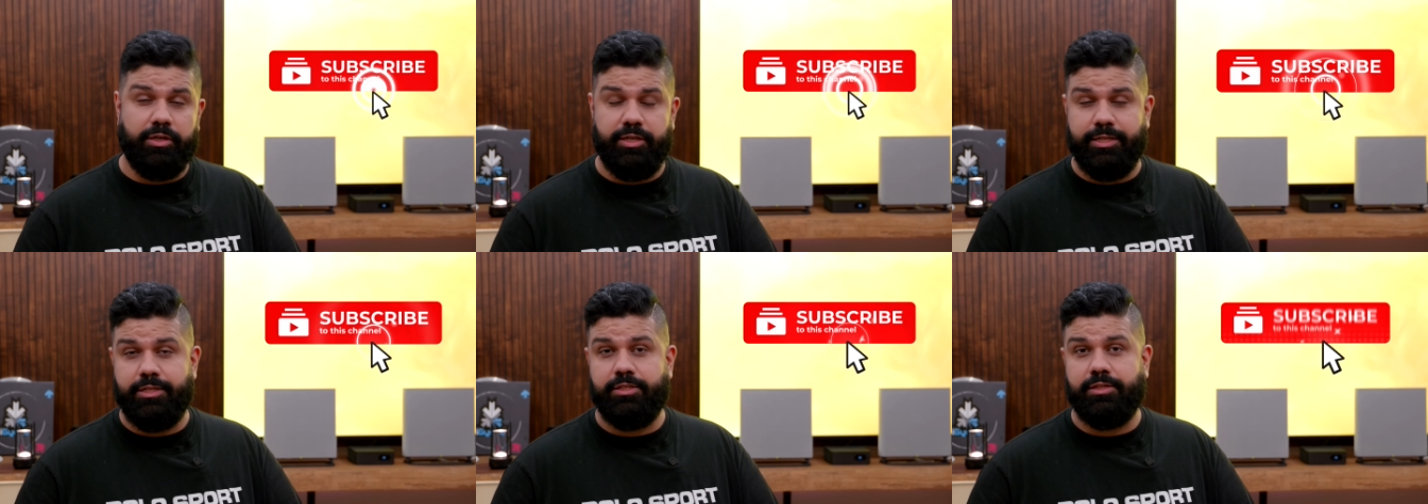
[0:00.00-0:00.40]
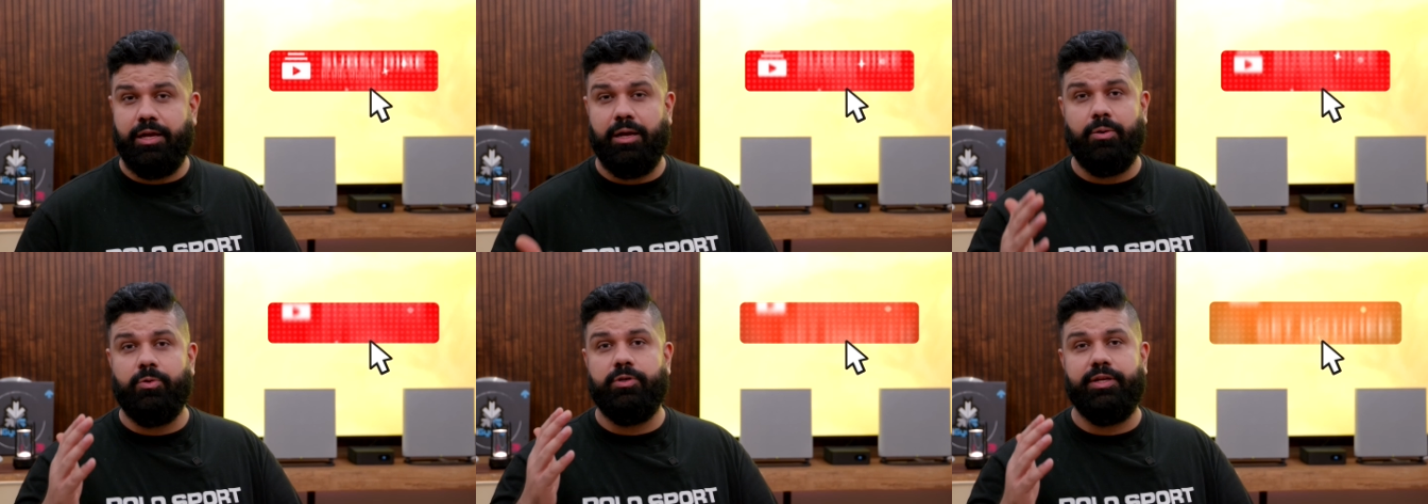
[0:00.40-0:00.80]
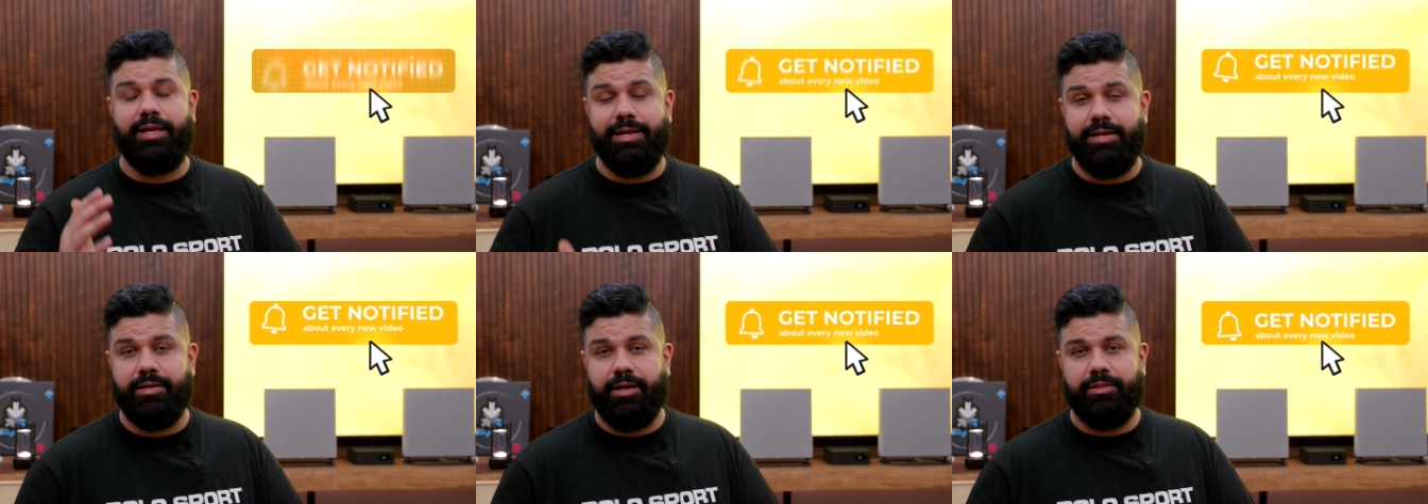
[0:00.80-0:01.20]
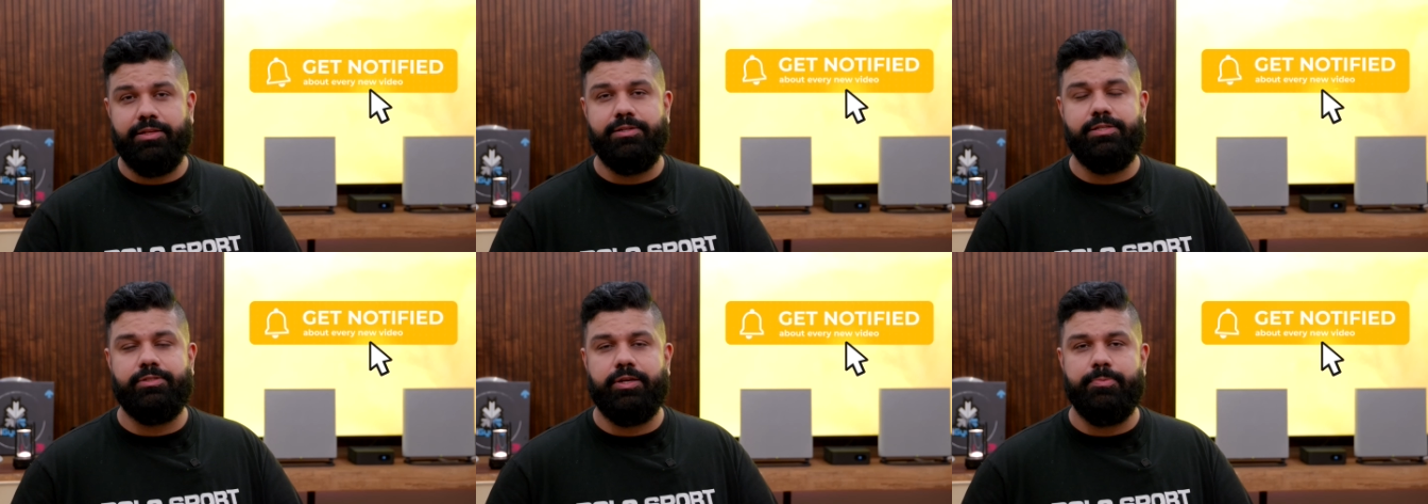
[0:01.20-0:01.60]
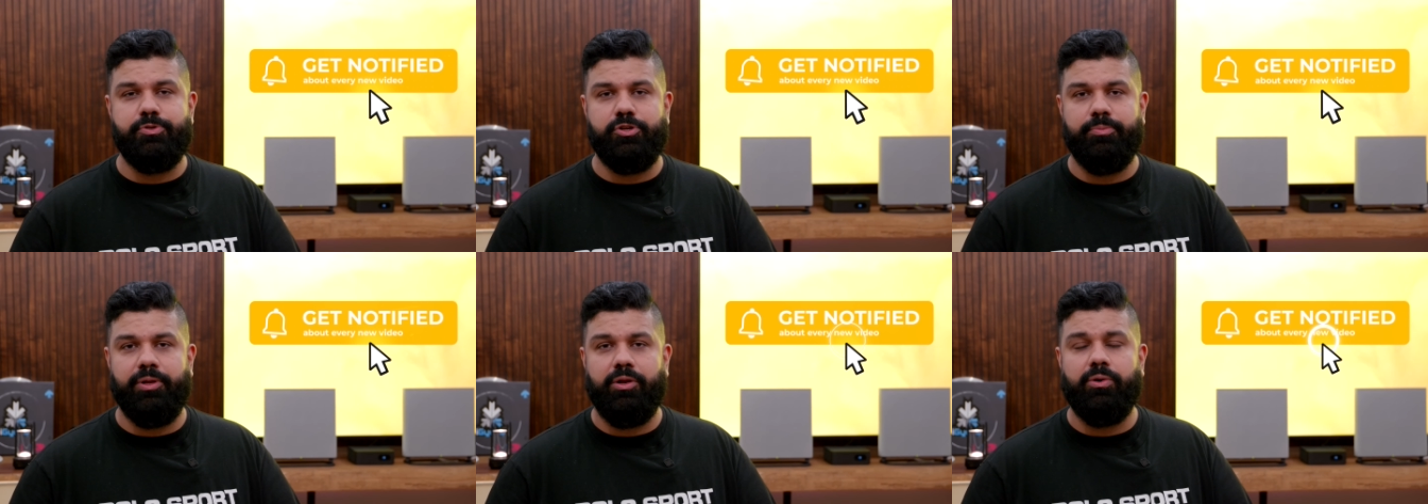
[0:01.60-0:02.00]
a discount in the
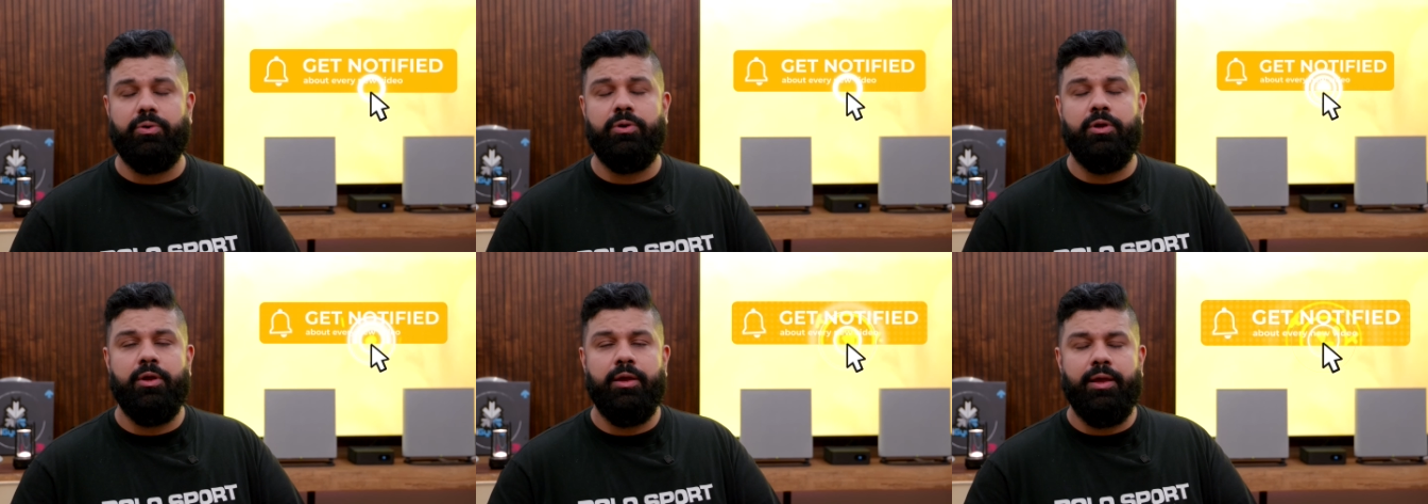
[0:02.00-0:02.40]
description below.